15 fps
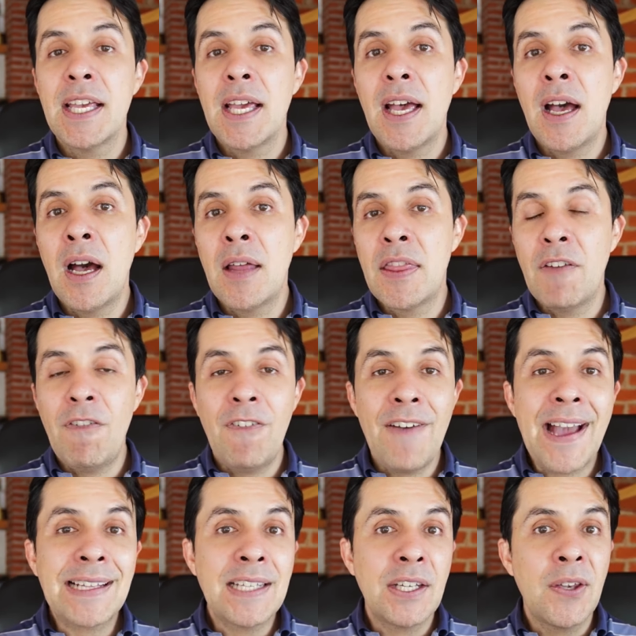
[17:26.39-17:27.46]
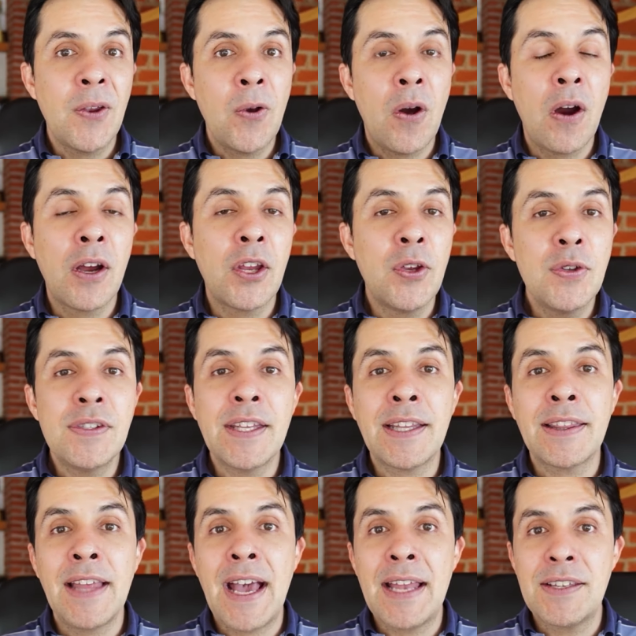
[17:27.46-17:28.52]
Uh, the fact that you are using
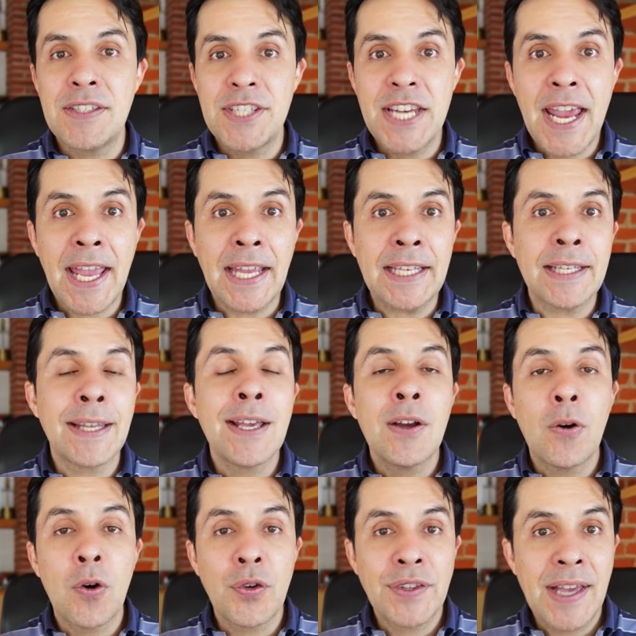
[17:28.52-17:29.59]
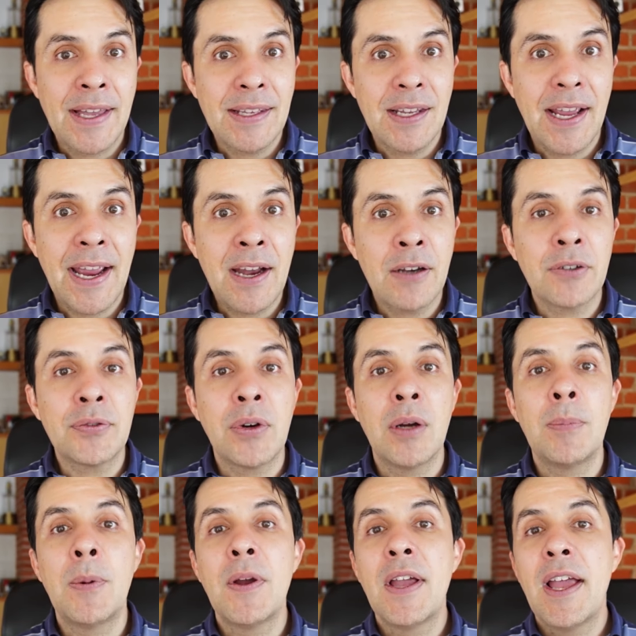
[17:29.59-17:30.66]
that chain or that airdrop,
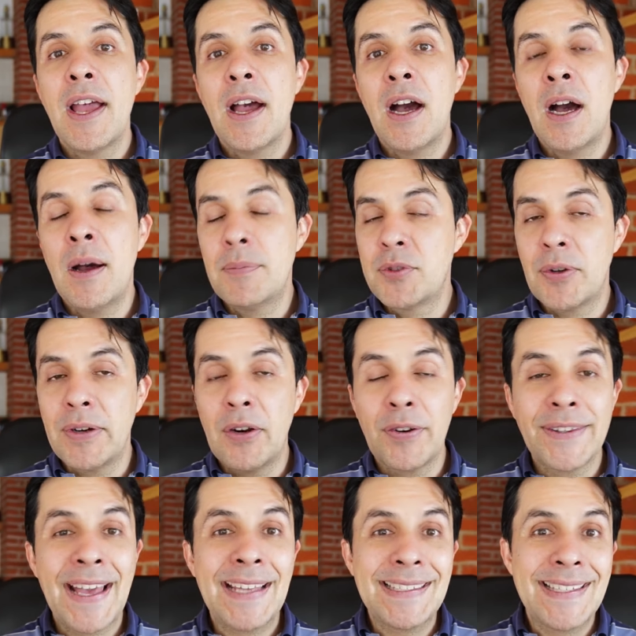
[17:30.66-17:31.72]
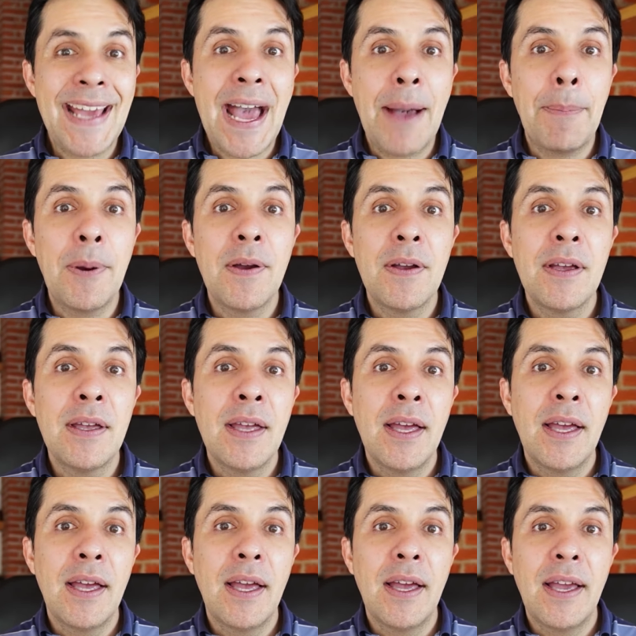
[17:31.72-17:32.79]
uh, sorry, or that dApp
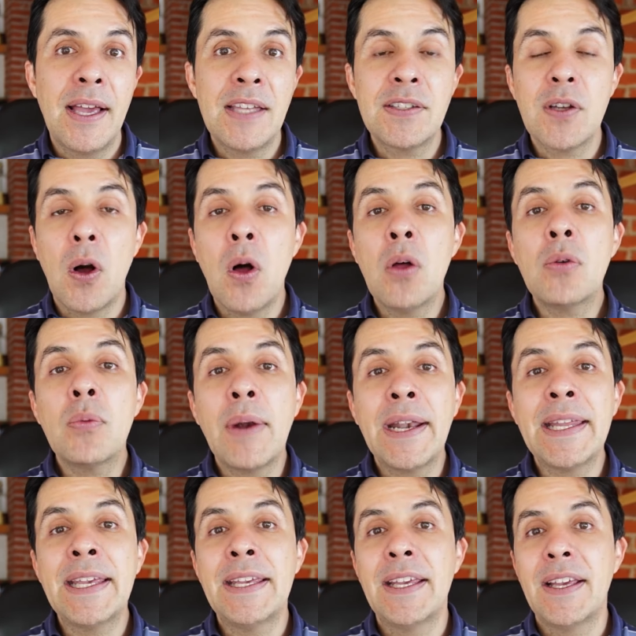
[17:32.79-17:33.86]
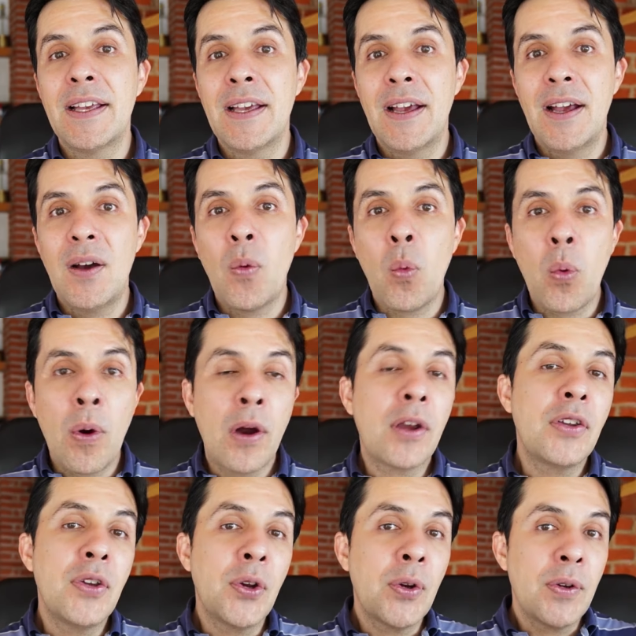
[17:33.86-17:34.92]
is already work
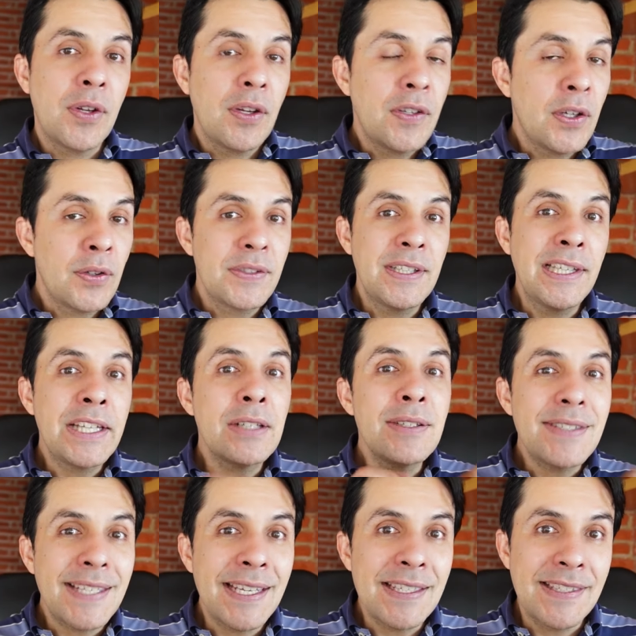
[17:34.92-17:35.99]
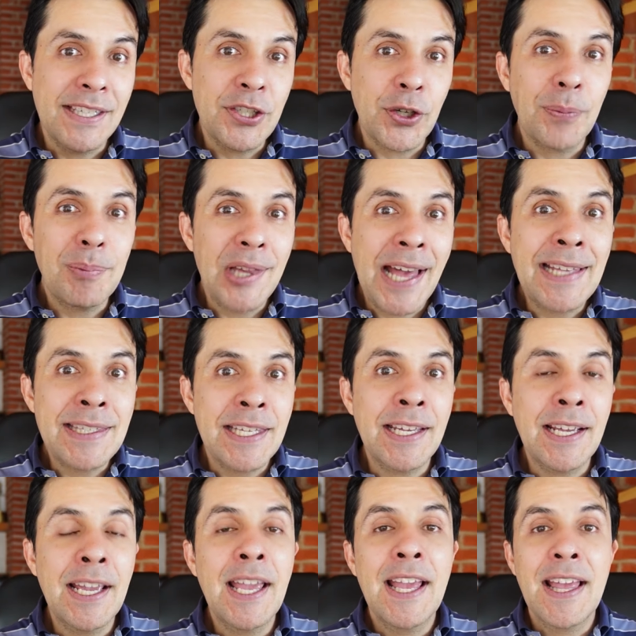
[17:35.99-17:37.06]
your little seeds that you're
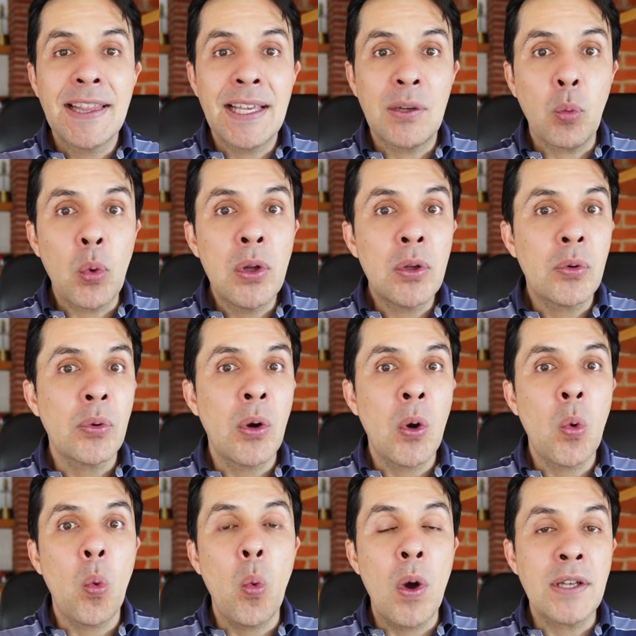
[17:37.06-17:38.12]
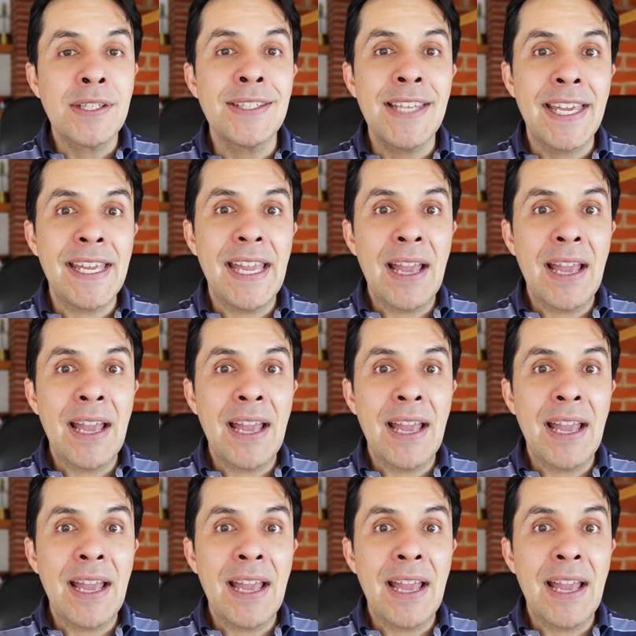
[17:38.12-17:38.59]
planting that will grow one day.